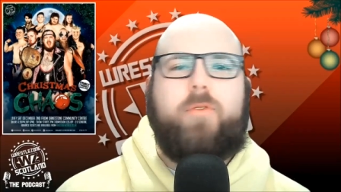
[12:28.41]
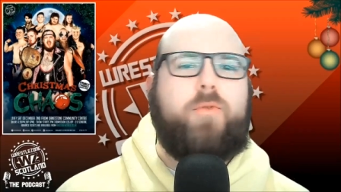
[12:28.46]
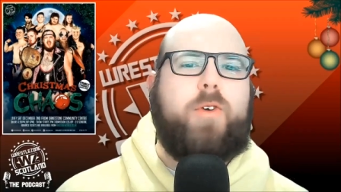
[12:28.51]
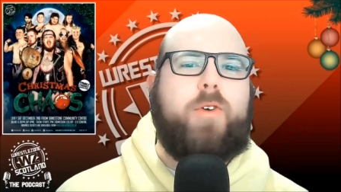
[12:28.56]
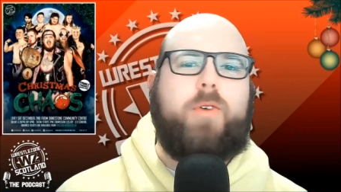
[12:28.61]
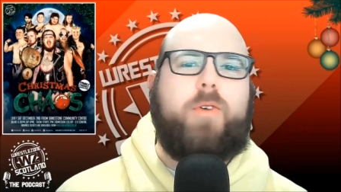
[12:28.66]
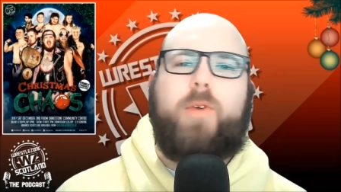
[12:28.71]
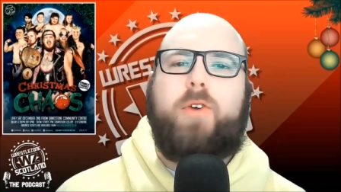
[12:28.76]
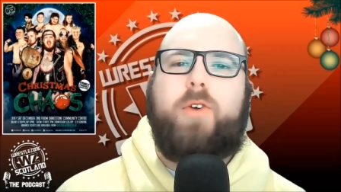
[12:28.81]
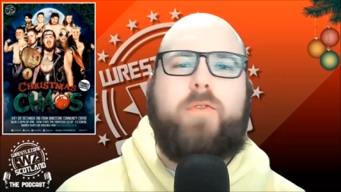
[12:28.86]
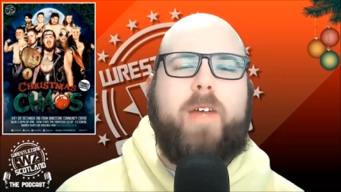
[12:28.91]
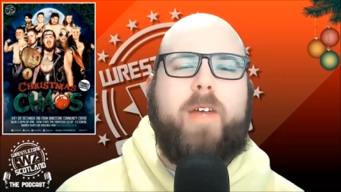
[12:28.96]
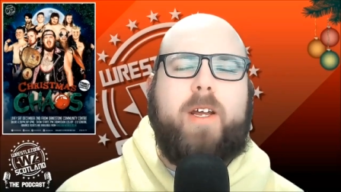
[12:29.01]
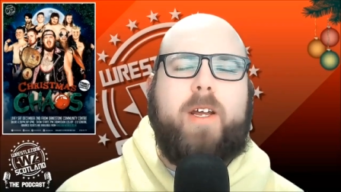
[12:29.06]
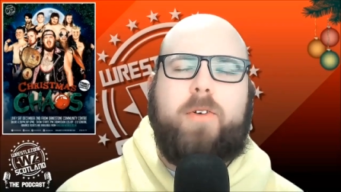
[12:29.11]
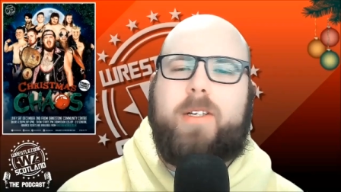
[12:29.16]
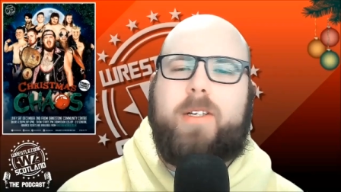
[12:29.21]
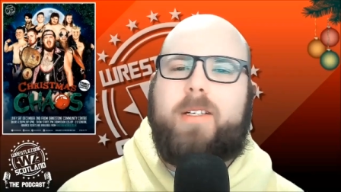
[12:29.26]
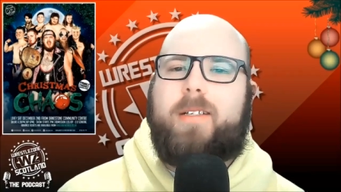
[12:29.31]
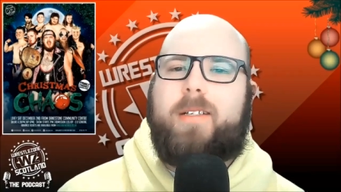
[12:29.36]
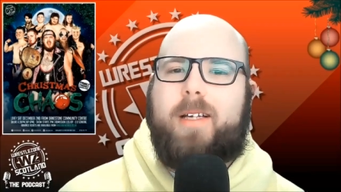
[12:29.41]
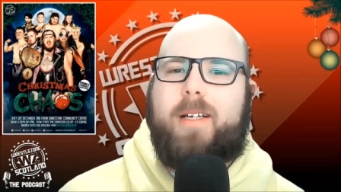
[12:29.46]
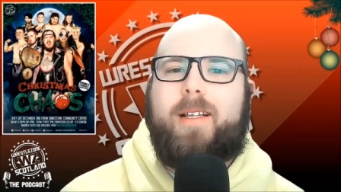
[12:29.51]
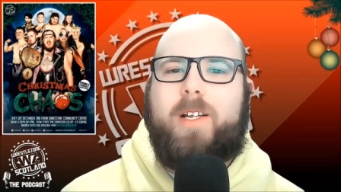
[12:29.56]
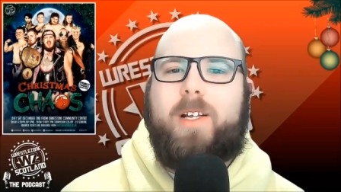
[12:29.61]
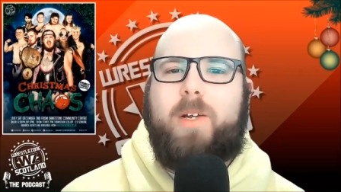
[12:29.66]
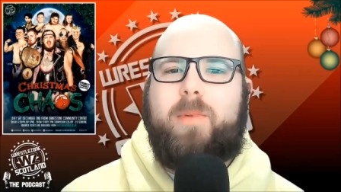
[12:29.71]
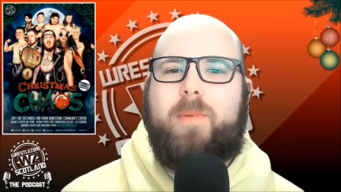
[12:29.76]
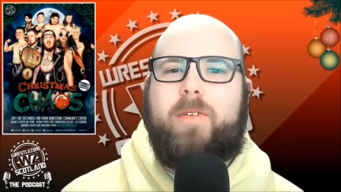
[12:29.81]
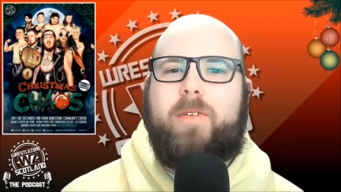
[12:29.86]
we, we know Vago does like a
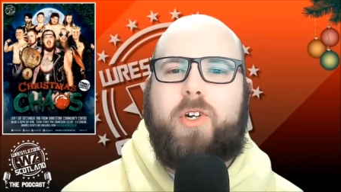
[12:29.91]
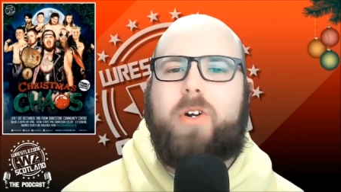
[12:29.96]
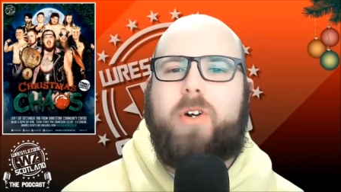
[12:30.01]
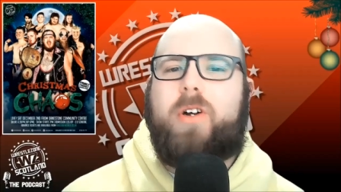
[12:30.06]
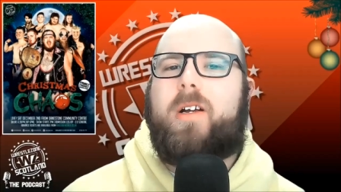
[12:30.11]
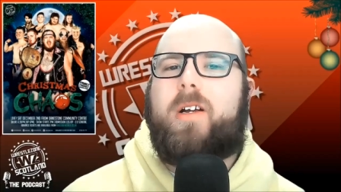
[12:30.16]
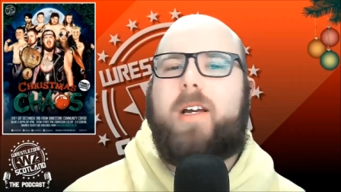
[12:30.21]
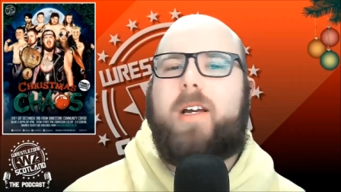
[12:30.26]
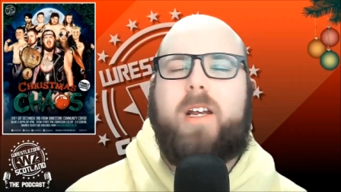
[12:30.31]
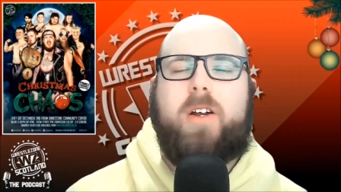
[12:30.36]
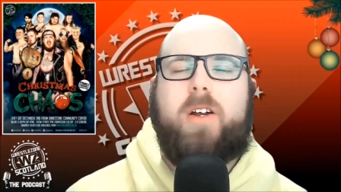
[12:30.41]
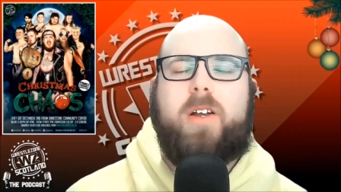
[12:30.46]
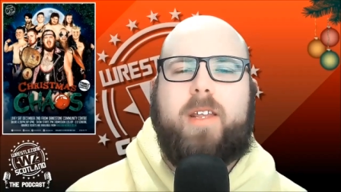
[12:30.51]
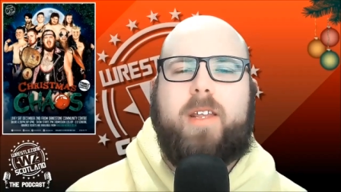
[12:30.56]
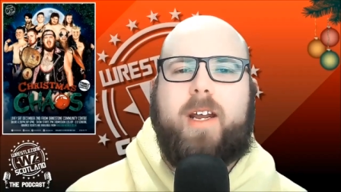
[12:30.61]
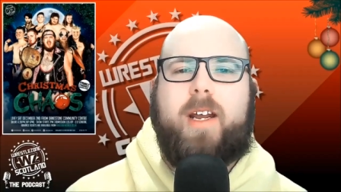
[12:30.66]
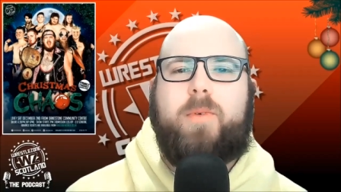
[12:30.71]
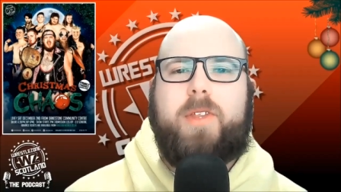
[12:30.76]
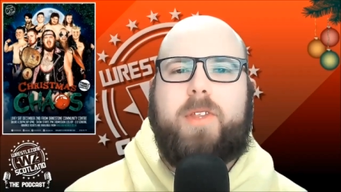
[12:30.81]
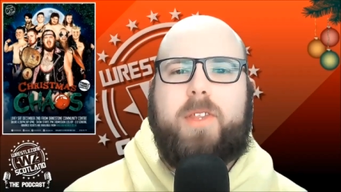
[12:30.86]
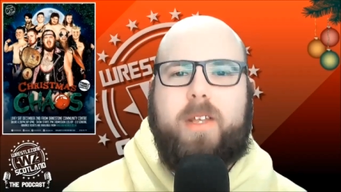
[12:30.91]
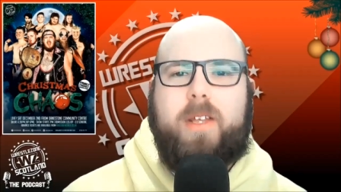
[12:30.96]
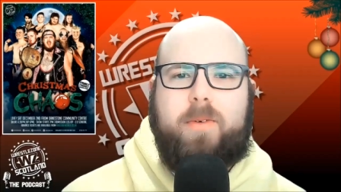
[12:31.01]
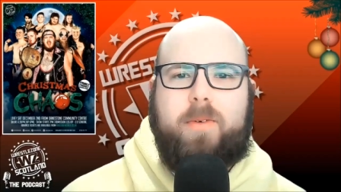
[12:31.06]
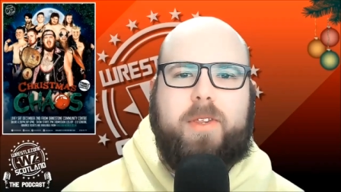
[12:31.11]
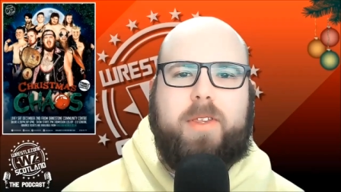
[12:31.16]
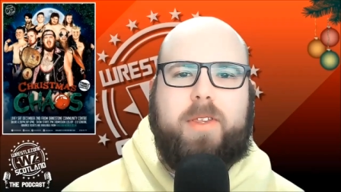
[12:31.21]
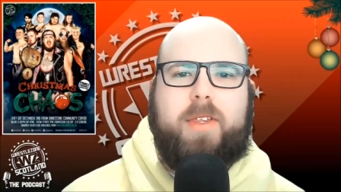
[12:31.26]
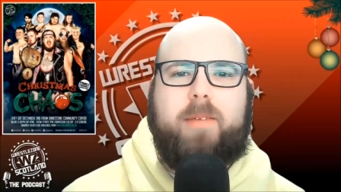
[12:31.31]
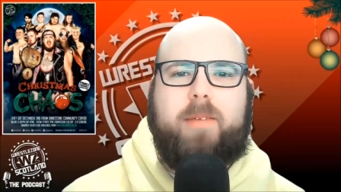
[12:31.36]
little bit of a shortcut here or there with the
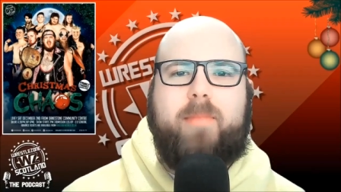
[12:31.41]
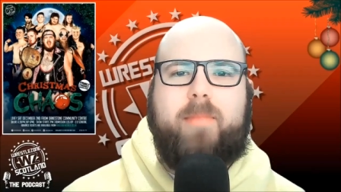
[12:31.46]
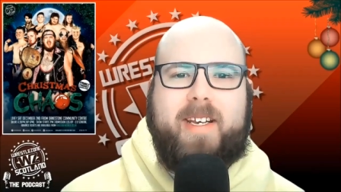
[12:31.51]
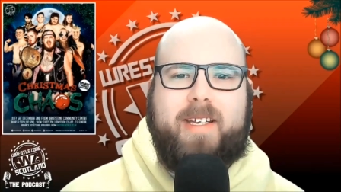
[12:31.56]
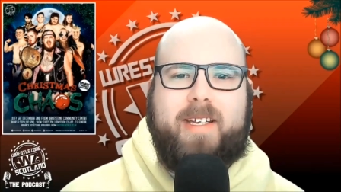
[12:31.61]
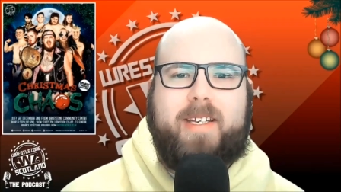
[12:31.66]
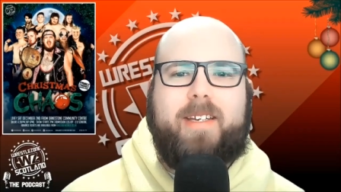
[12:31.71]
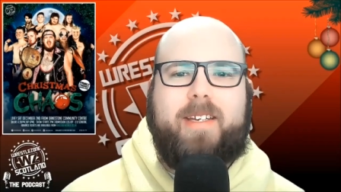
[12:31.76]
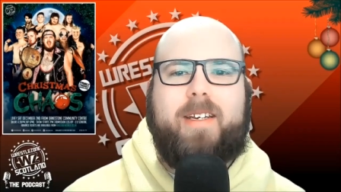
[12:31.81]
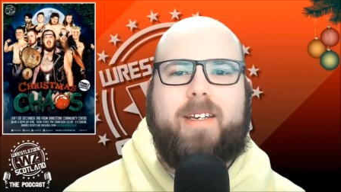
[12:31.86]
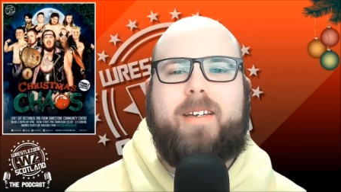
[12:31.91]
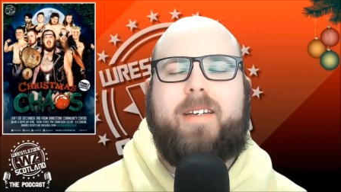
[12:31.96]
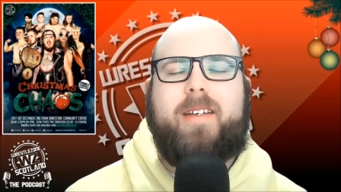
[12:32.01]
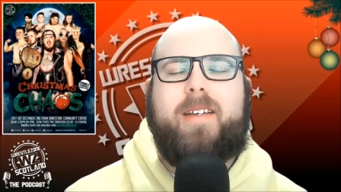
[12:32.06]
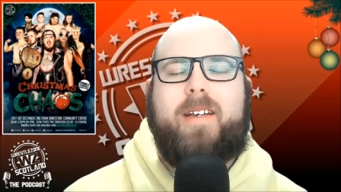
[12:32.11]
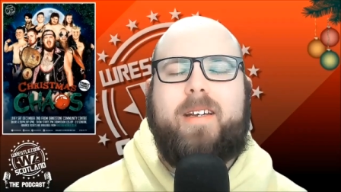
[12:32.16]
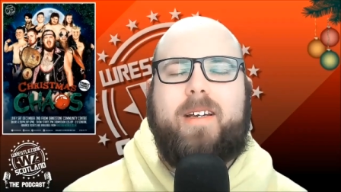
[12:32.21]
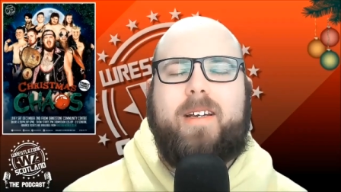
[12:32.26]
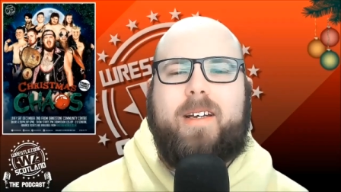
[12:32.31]
with the mist and